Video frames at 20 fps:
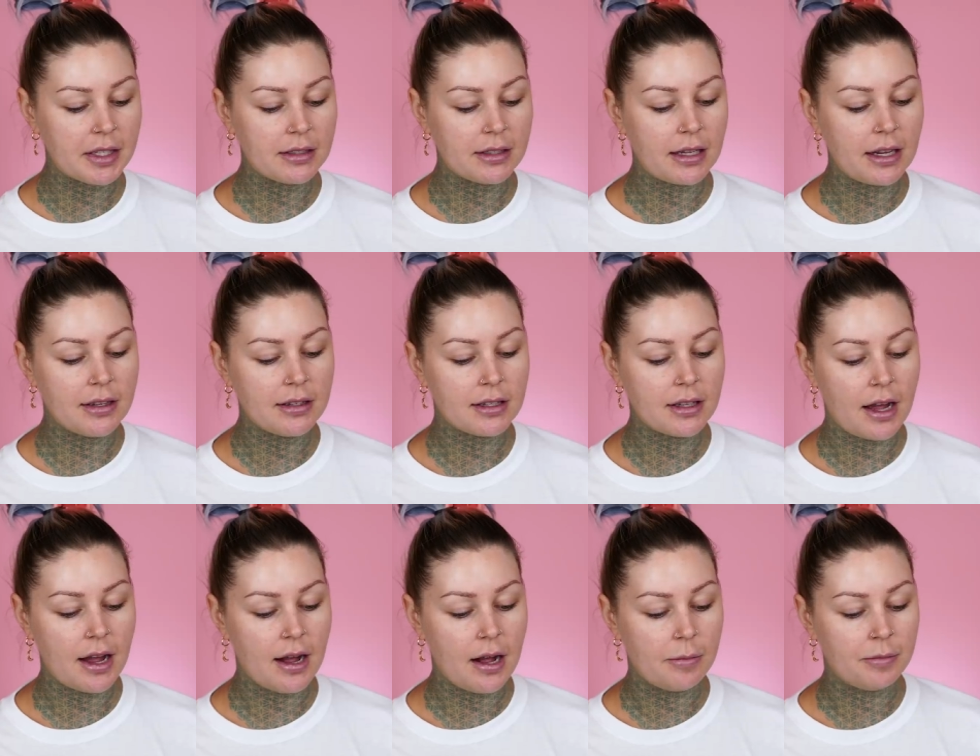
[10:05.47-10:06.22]
It
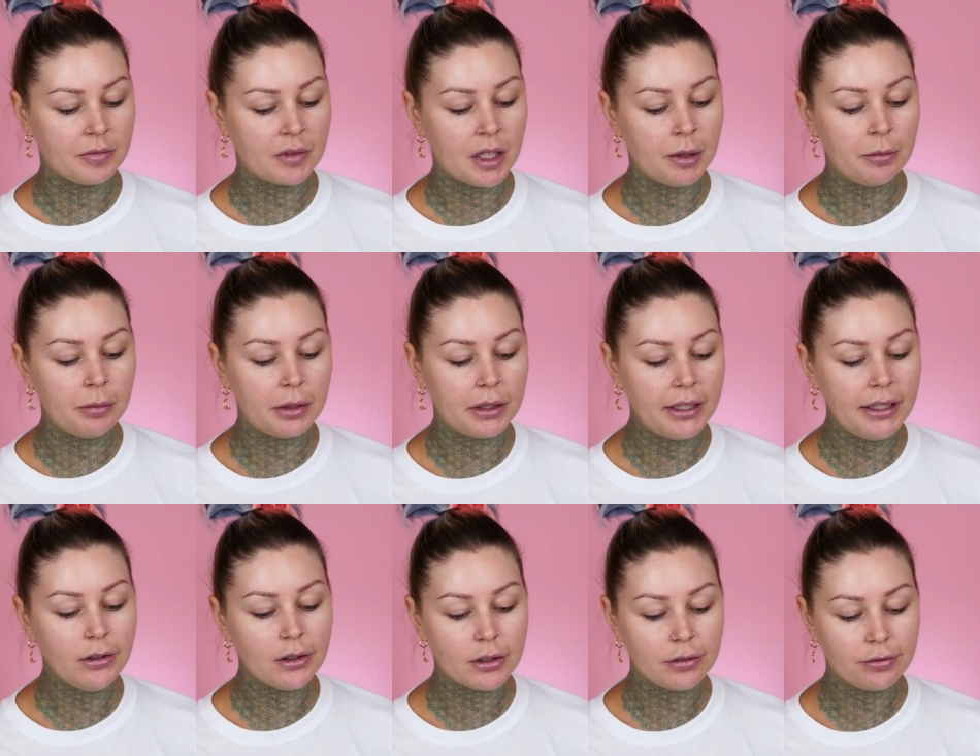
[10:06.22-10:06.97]
says,
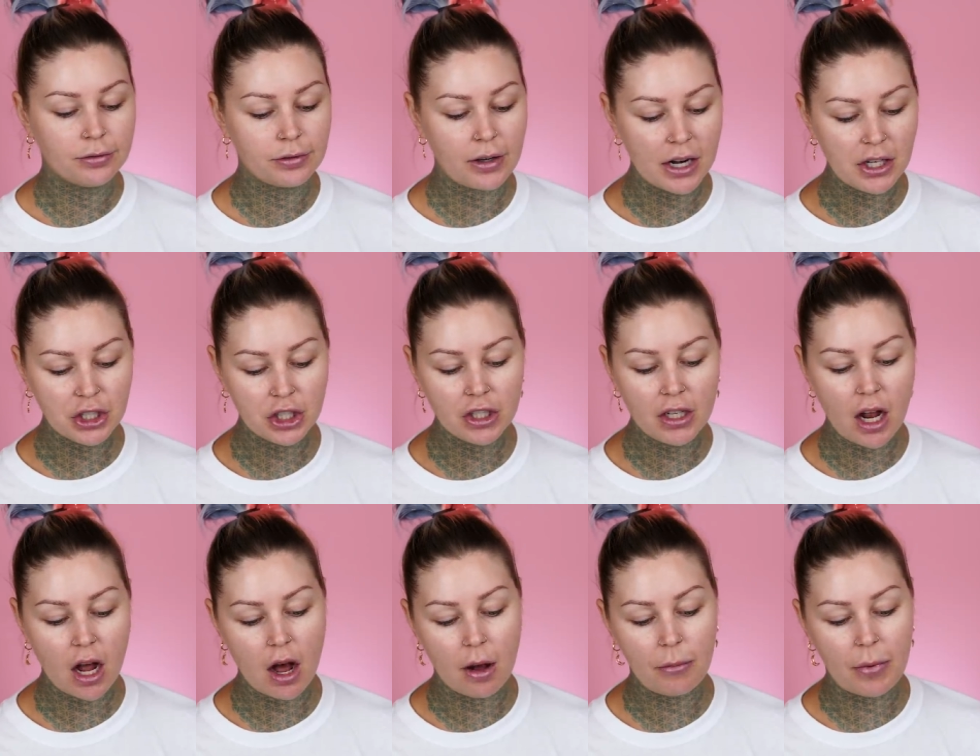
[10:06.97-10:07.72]
complete or
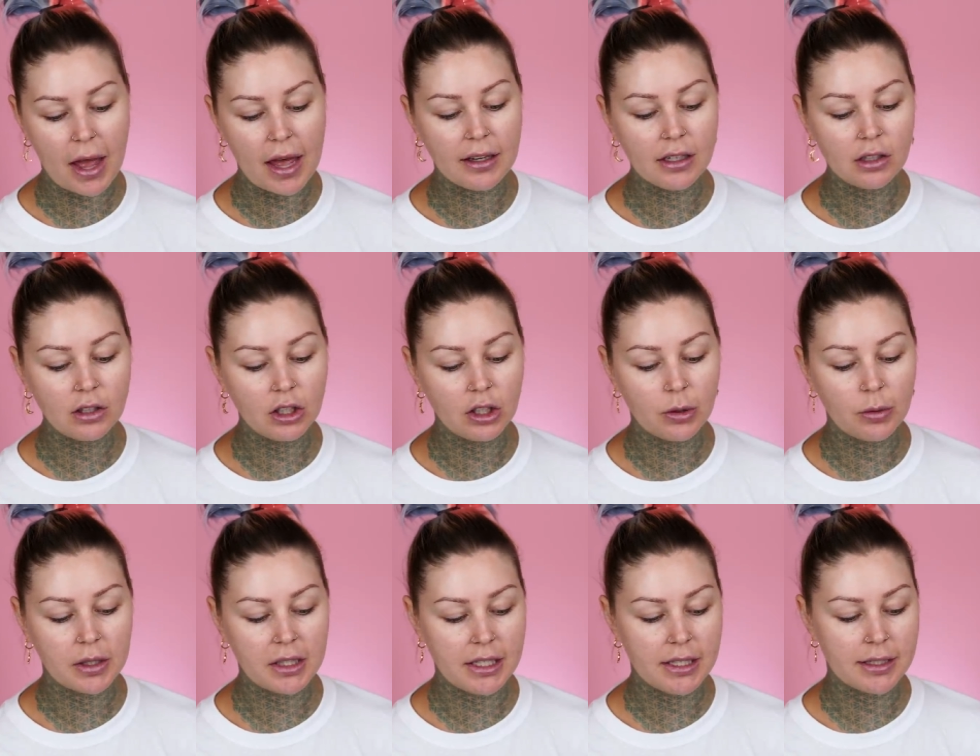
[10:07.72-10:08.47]
freshen up any
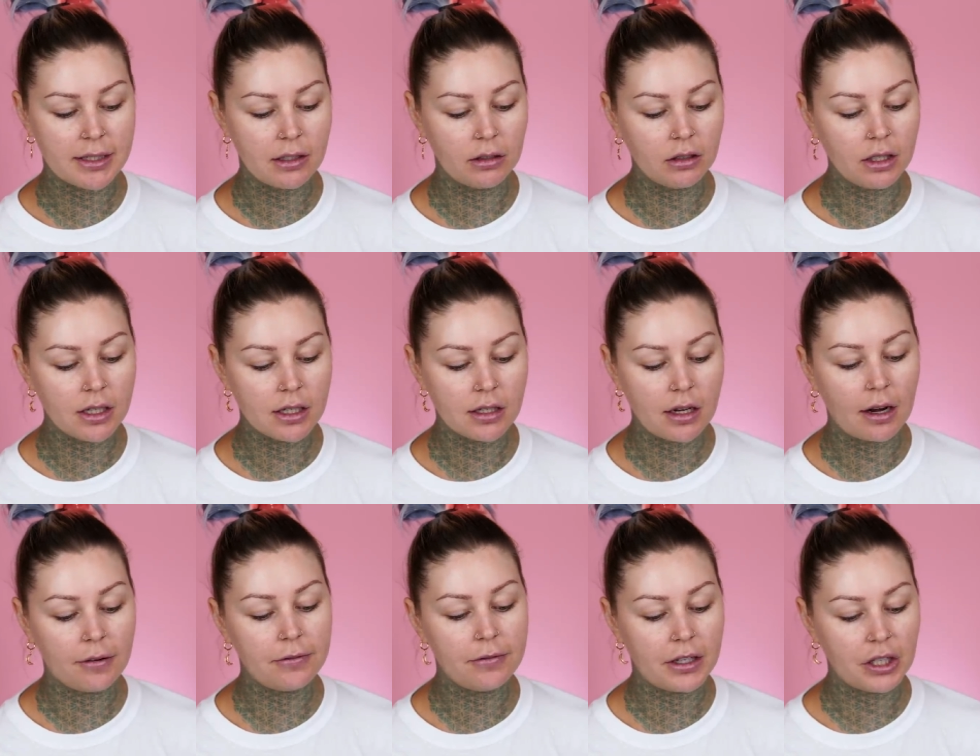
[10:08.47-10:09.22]
look with these silky
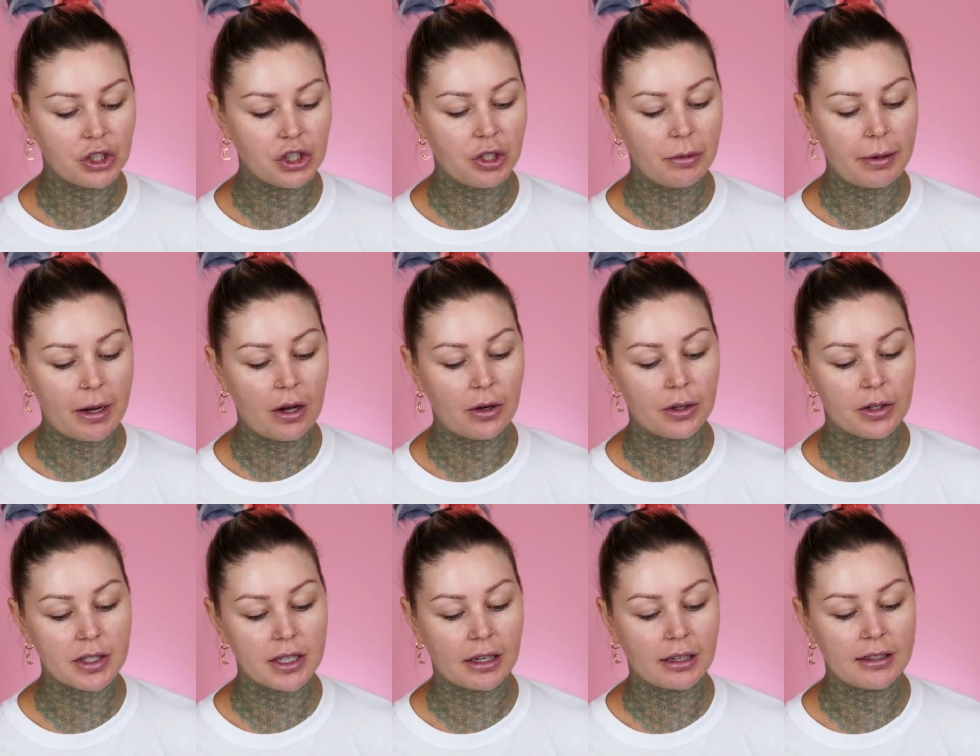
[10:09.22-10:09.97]
soft finishing
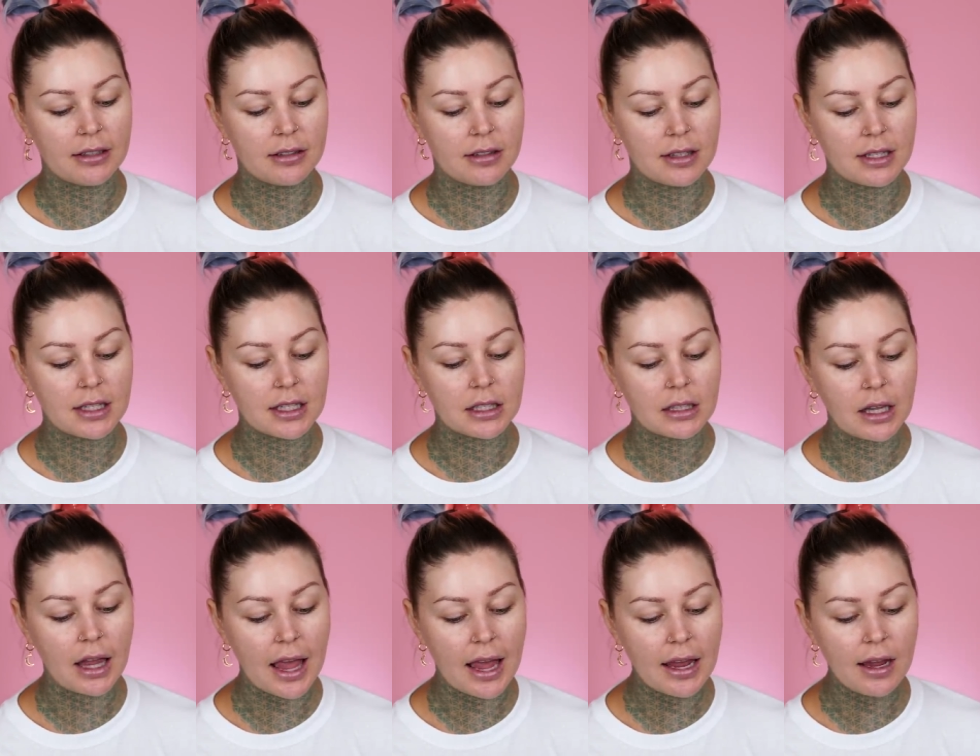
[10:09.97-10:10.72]
powders that can
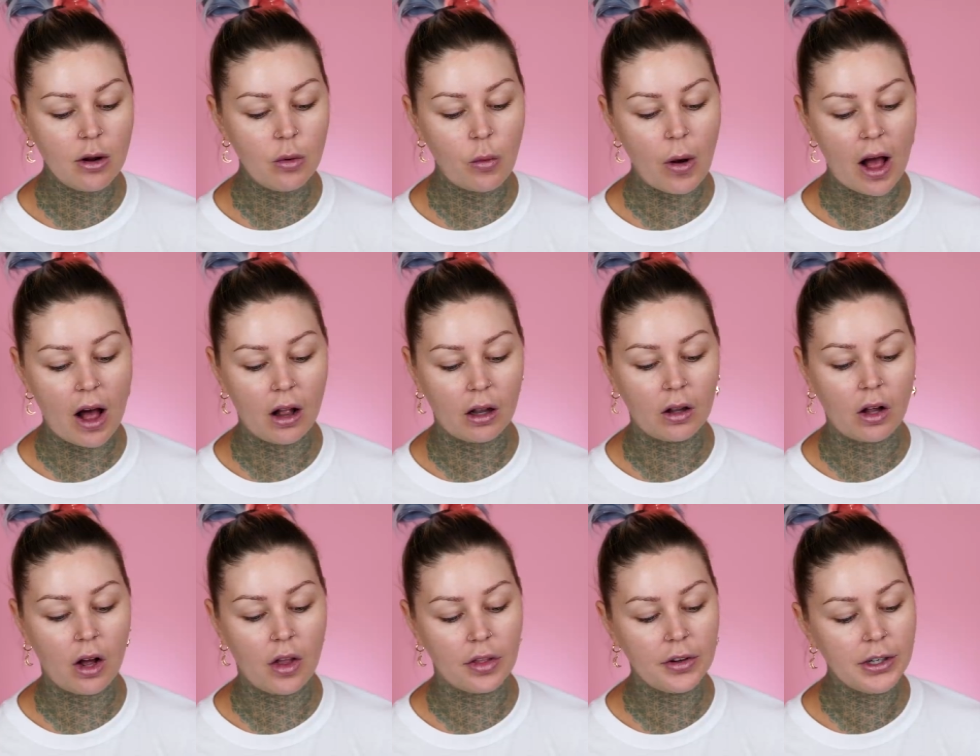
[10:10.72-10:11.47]
slay
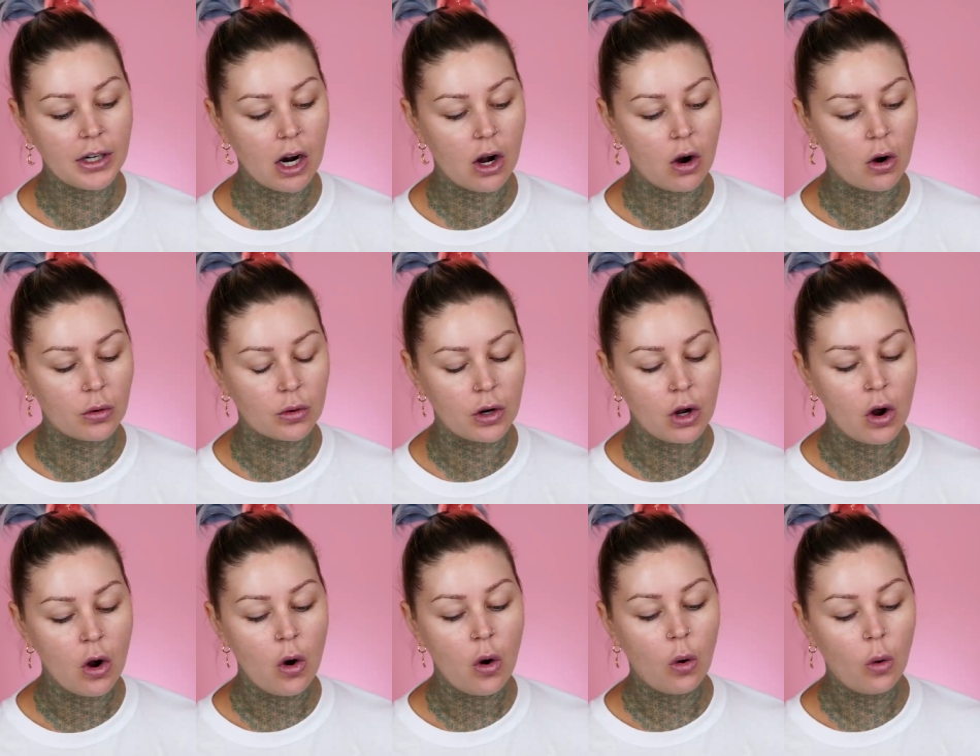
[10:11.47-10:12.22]
well on their
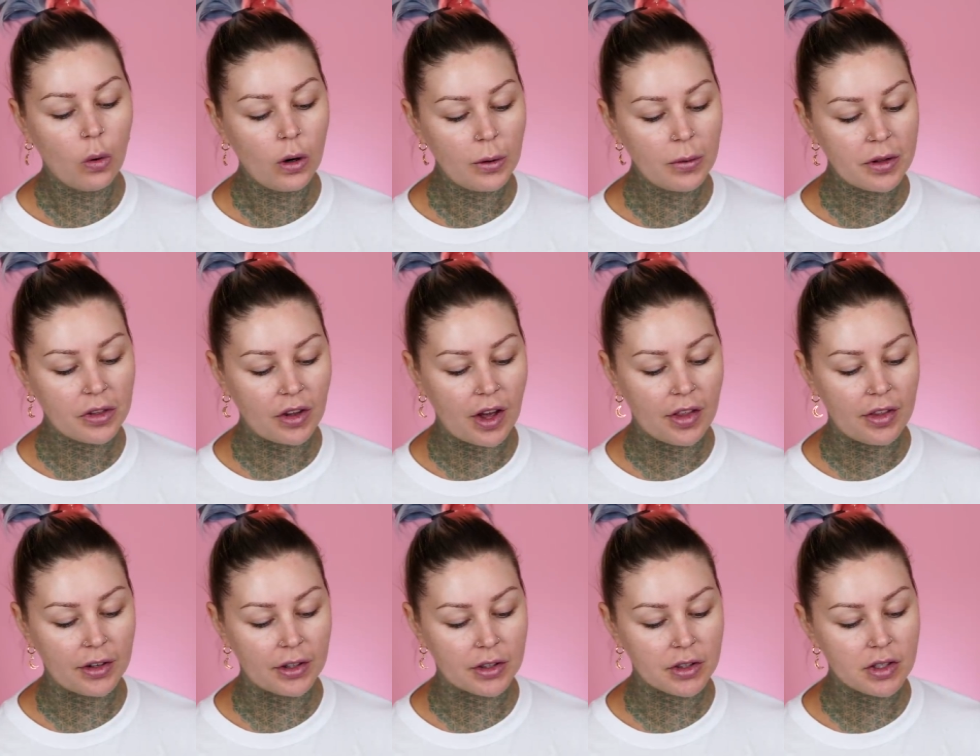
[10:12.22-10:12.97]
own or with
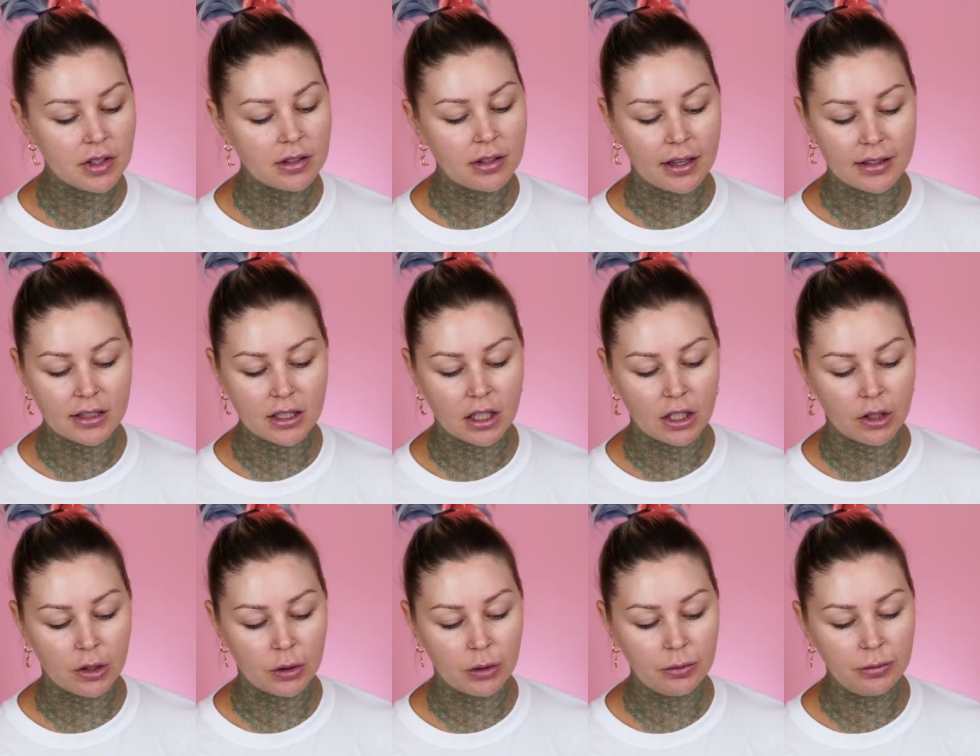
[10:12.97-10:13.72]
others. That's
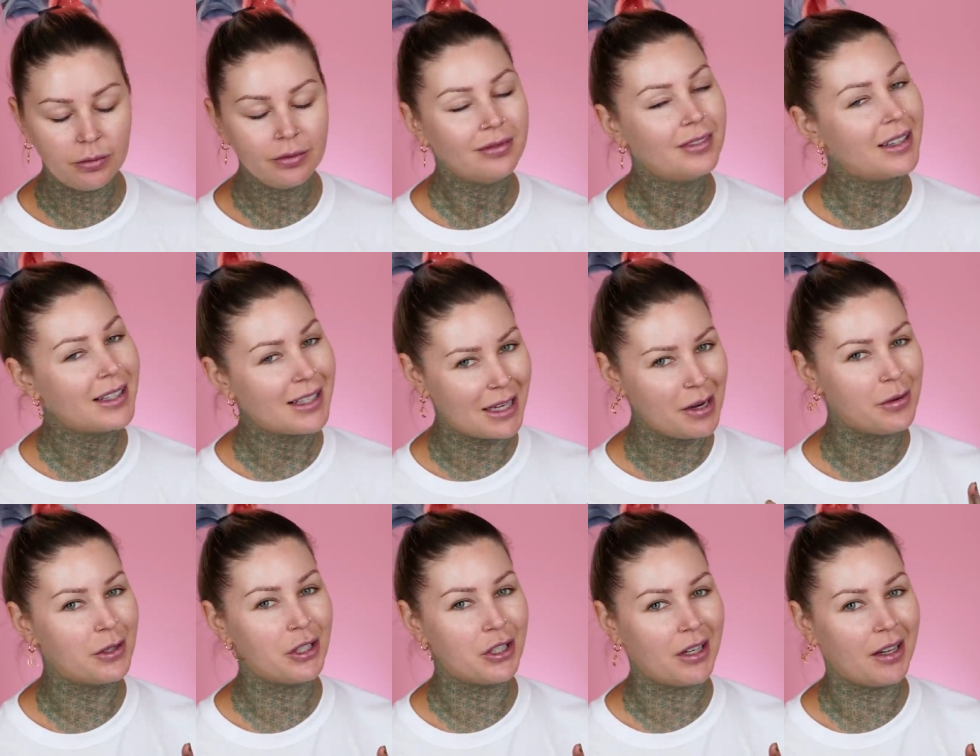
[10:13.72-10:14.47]
cute. See
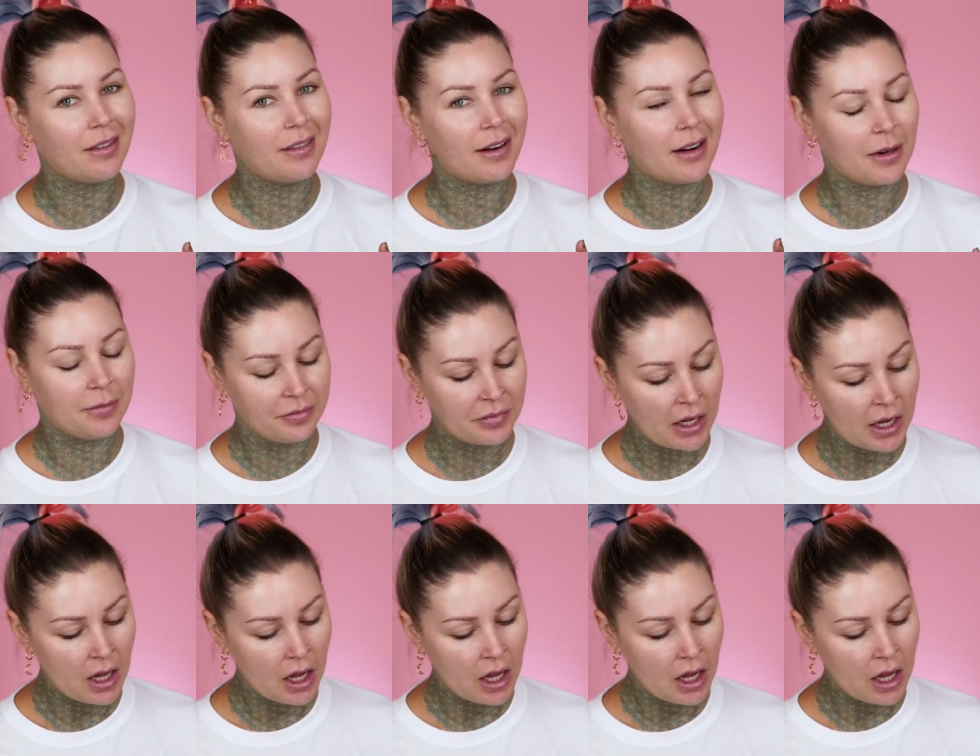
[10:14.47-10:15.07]
what you did there.